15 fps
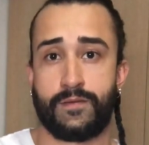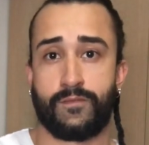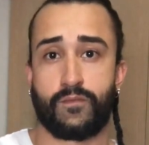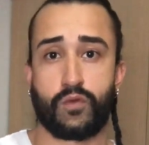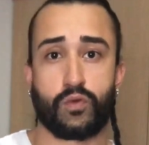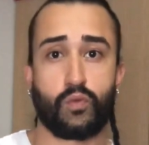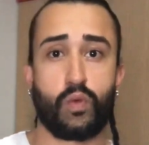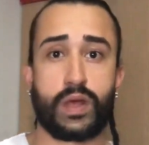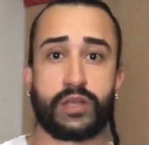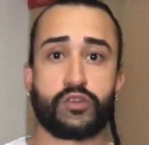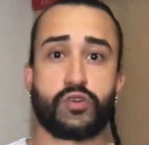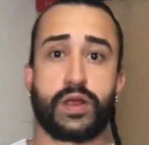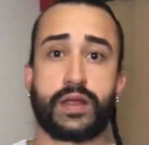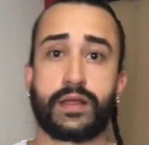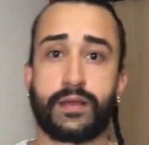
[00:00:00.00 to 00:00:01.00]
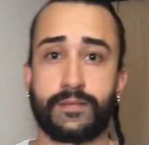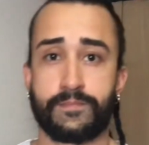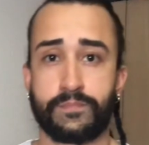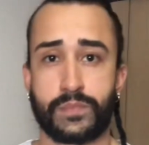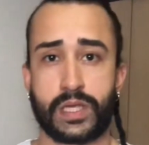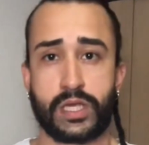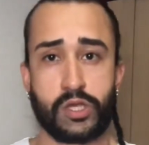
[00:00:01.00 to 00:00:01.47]
for weight training.
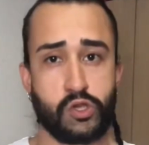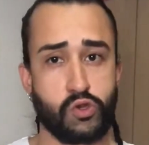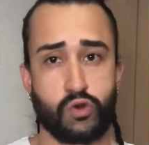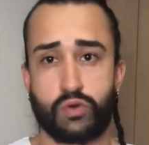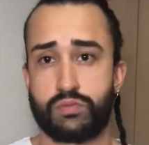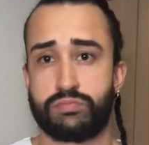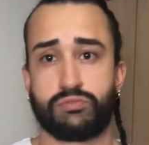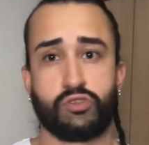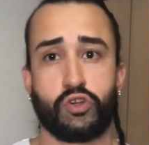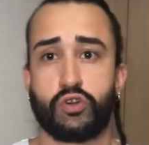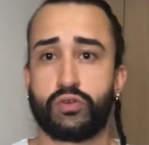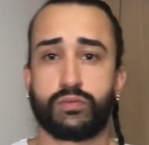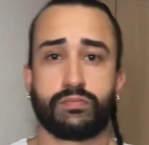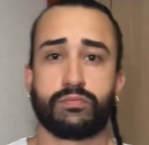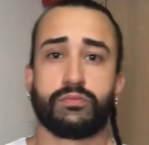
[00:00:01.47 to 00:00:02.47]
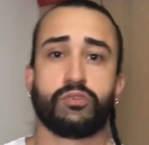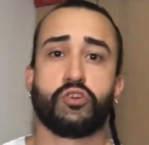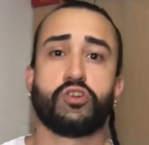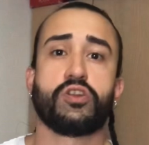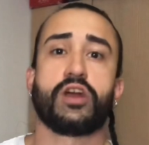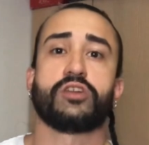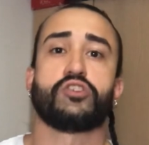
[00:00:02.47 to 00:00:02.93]
You're
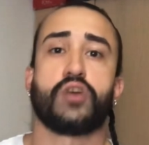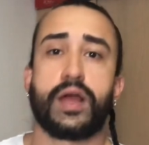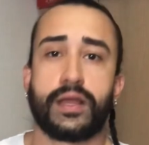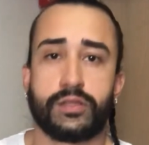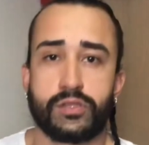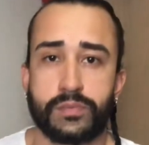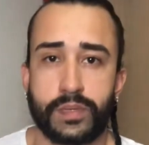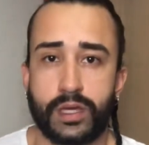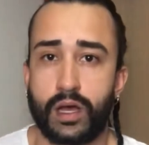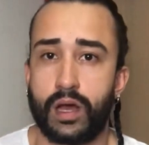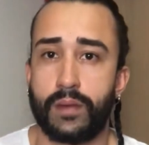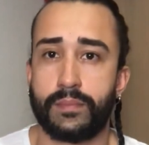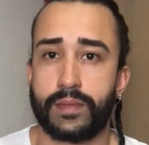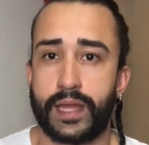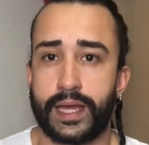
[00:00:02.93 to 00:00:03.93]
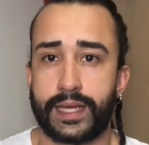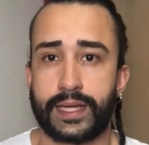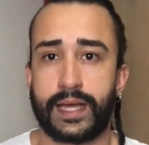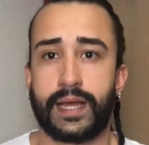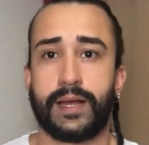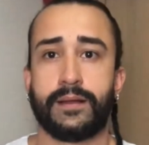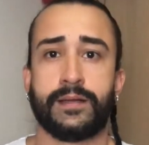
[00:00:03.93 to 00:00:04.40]
not trying to become like
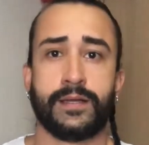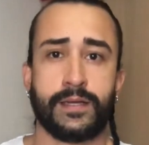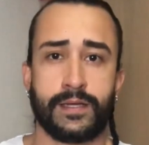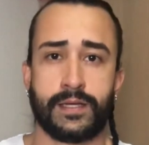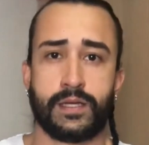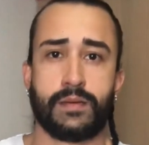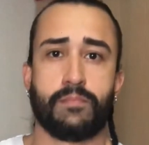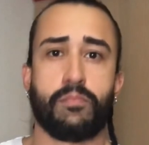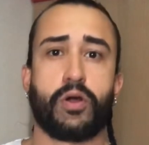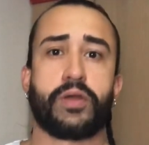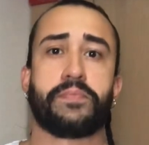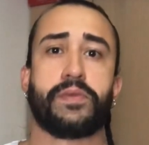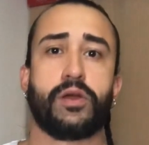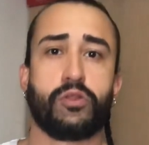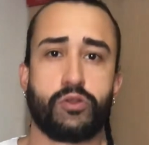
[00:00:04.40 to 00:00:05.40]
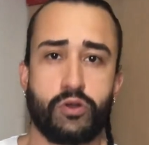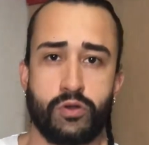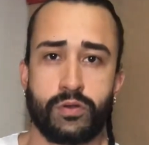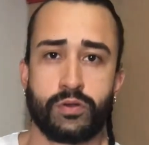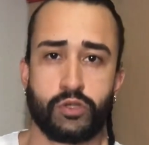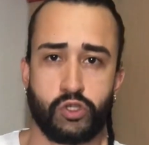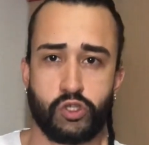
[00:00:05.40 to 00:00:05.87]
a bodybuilder.
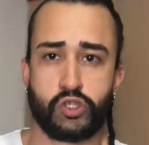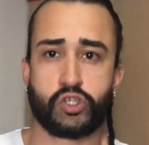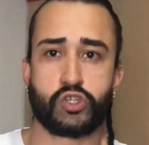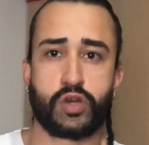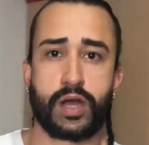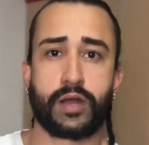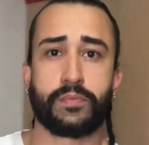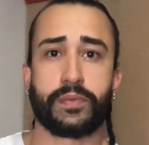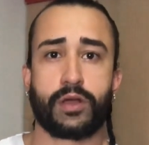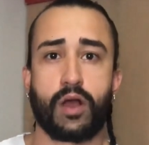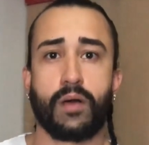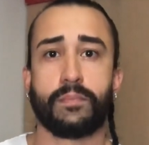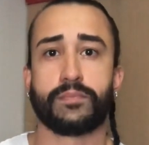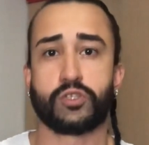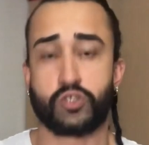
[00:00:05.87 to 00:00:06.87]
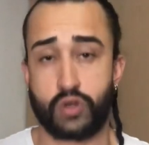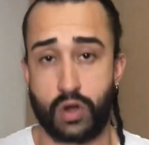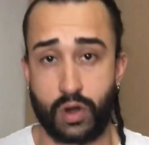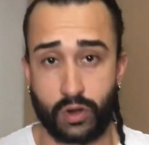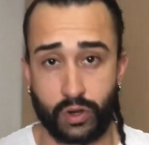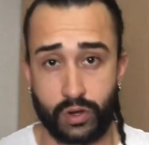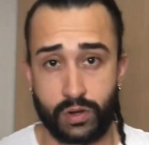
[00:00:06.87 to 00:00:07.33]
You're just trying to become
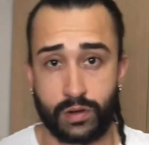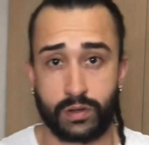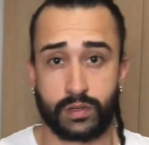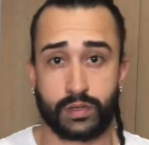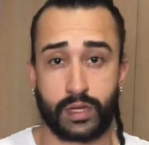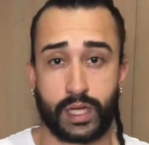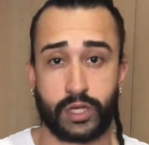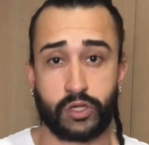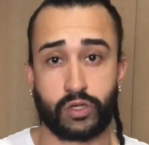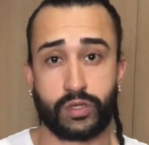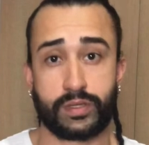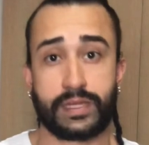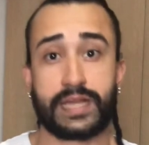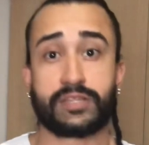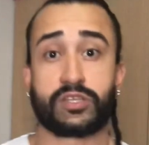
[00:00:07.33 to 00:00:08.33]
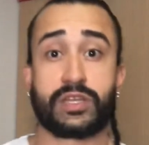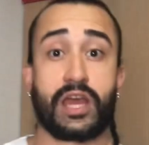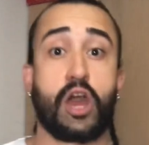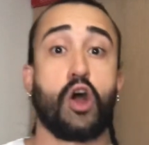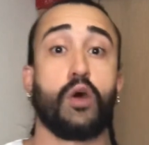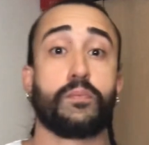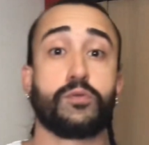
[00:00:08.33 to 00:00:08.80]
stronger. That's gonna
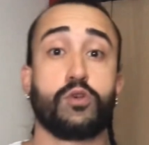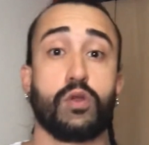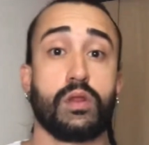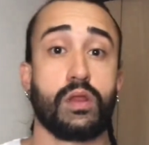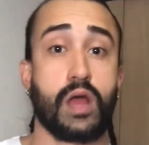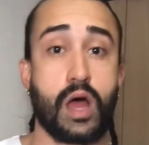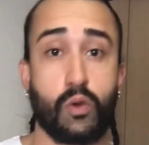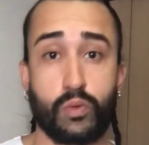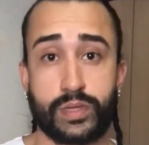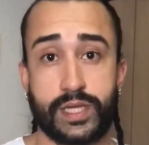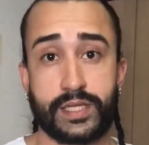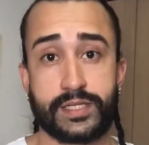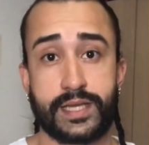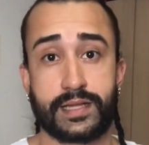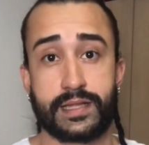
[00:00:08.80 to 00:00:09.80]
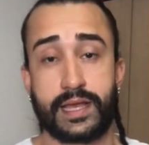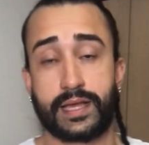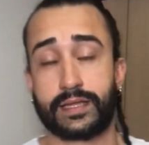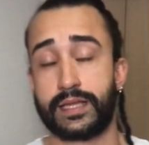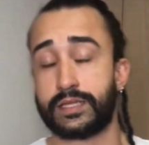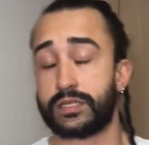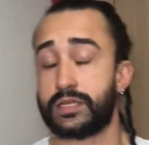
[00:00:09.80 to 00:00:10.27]
help you a lot with the
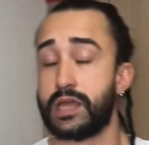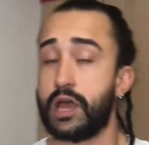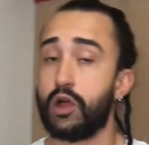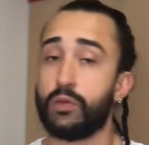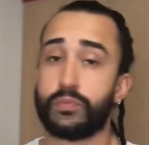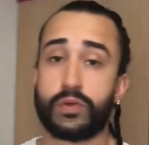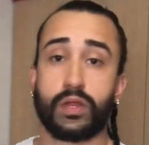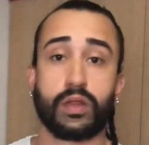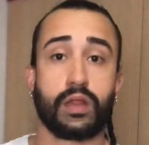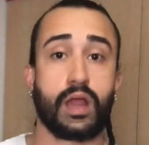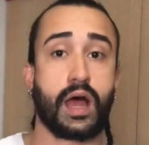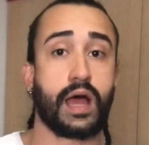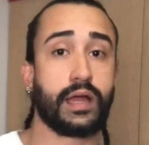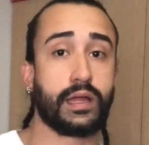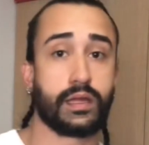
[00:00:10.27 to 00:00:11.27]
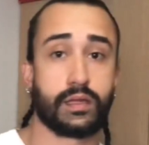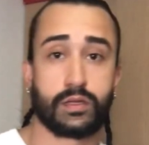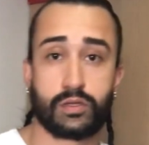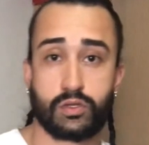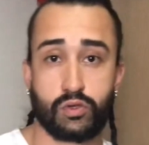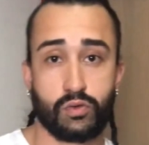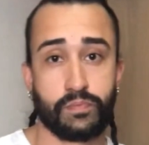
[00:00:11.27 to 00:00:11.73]
technique. That's gonna help you a lot
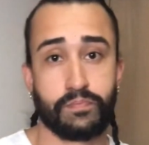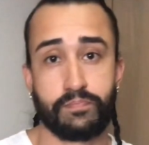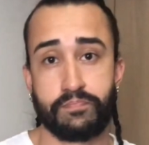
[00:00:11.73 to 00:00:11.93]
to